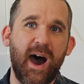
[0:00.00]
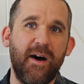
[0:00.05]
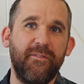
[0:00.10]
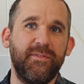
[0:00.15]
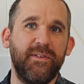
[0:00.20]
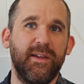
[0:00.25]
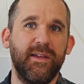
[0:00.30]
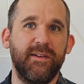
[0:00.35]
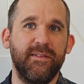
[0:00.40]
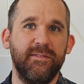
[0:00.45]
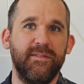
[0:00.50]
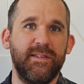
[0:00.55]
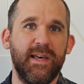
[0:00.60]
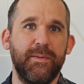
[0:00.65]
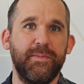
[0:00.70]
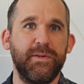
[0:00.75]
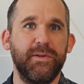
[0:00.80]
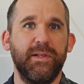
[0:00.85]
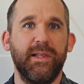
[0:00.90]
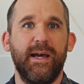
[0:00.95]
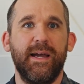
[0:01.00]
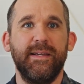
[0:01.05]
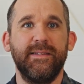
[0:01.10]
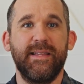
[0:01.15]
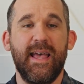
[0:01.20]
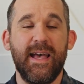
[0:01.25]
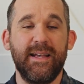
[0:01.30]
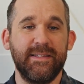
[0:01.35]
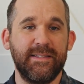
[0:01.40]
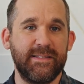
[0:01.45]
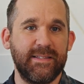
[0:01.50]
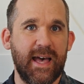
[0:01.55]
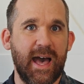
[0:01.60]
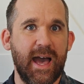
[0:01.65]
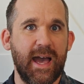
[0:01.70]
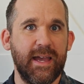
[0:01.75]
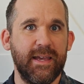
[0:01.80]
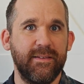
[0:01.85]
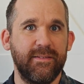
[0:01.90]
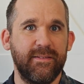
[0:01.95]
often conceptualized as
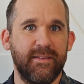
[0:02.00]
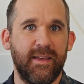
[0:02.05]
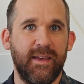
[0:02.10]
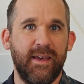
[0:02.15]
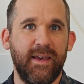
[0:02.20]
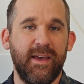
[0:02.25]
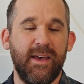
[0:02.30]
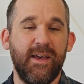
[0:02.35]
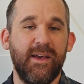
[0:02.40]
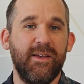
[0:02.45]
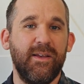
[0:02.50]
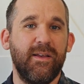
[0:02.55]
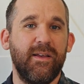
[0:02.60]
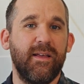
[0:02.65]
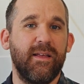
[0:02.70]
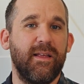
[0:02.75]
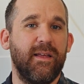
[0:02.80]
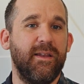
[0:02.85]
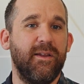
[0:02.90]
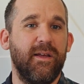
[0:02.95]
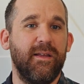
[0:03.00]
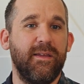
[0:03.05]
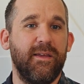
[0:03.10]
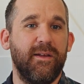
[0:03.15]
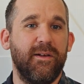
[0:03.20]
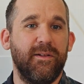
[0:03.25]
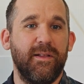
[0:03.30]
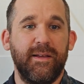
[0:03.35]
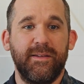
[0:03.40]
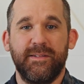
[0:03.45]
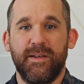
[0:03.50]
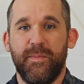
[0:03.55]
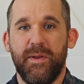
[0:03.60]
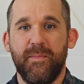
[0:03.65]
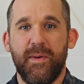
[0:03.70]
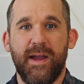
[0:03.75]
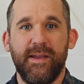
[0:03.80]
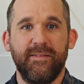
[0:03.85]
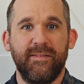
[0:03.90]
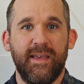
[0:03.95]
size. And, like somebody
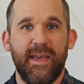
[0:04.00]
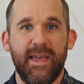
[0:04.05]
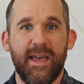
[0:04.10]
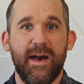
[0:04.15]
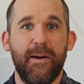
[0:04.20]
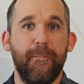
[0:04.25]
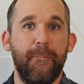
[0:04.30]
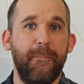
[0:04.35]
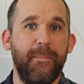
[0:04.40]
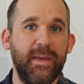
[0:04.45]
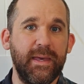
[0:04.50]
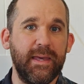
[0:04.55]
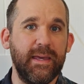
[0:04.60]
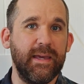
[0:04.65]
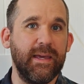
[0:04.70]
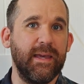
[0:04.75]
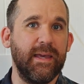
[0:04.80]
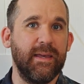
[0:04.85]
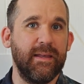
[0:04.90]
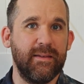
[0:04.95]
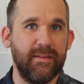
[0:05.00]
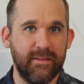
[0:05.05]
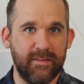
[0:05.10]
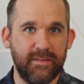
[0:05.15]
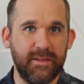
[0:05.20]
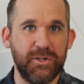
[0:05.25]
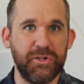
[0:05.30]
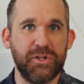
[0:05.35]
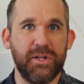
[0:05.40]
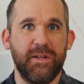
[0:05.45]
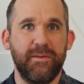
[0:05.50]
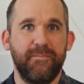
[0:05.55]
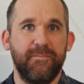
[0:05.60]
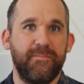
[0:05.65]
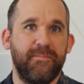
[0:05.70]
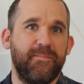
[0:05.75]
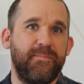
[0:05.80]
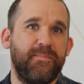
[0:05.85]
might say, a big decision.